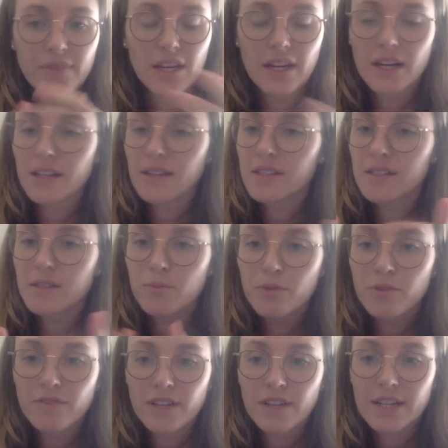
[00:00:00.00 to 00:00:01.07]
are other
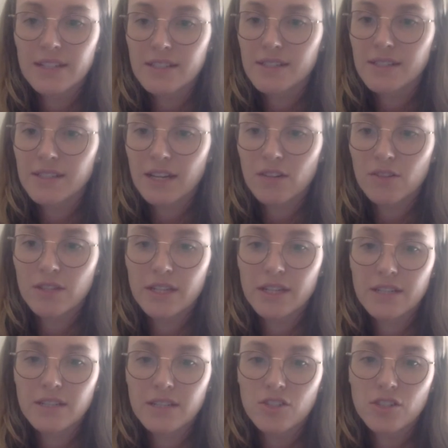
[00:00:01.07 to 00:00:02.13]
providers out
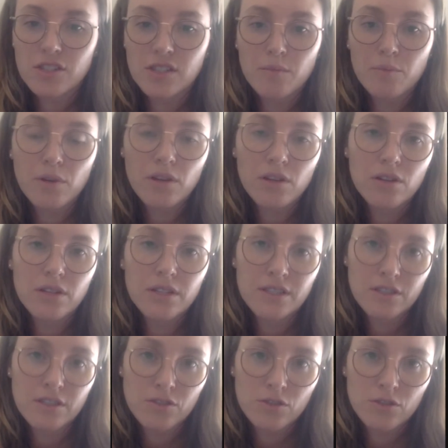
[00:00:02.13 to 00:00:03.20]
there, such as Apollo and
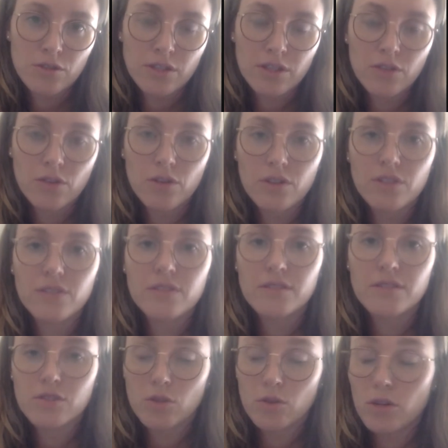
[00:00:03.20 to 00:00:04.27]
Hasura and
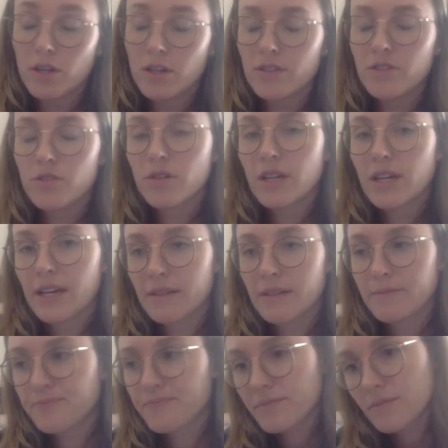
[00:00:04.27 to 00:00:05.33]
so on. You
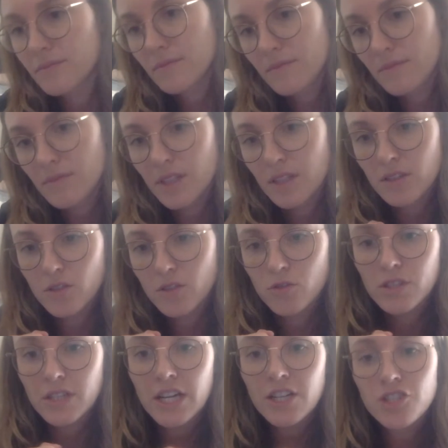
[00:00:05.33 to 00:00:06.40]
can
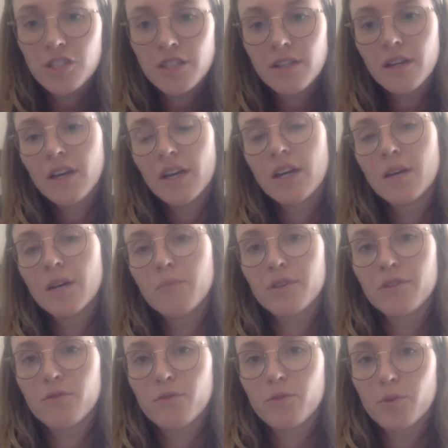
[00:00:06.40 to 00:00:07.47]
use caching,
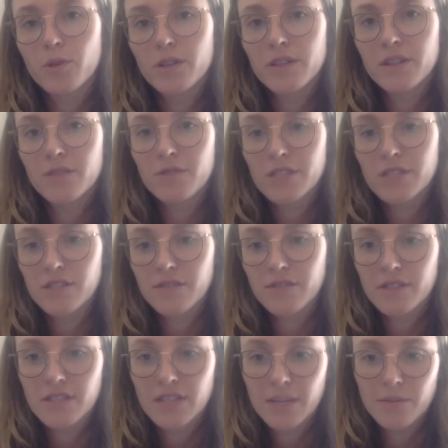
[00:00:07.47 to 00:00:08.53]
but for the rest of the
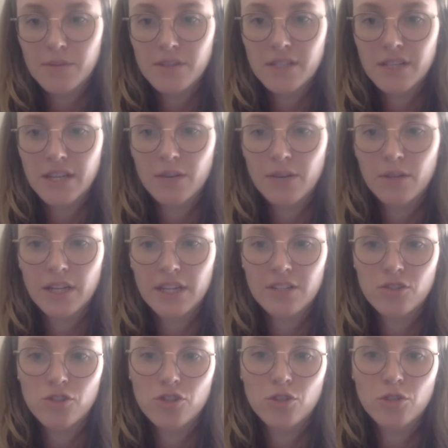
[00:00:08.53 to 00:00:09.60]
time today, I would like
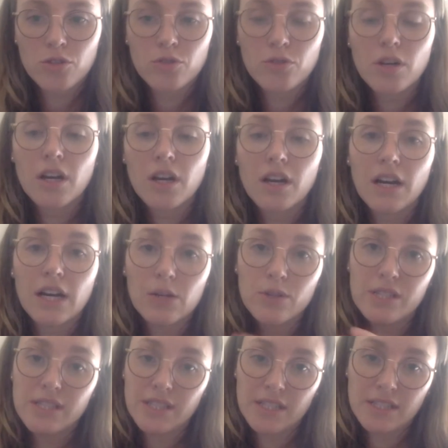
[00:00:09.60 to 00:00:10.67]
to show you how
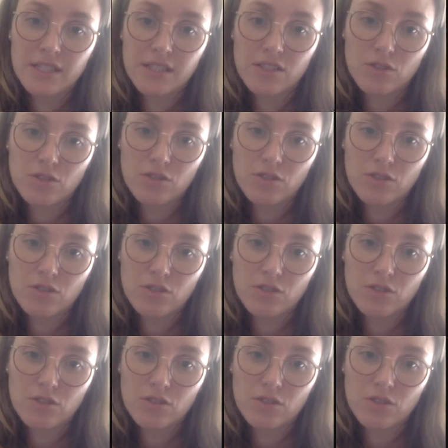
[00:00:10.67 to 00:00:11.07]
easy it is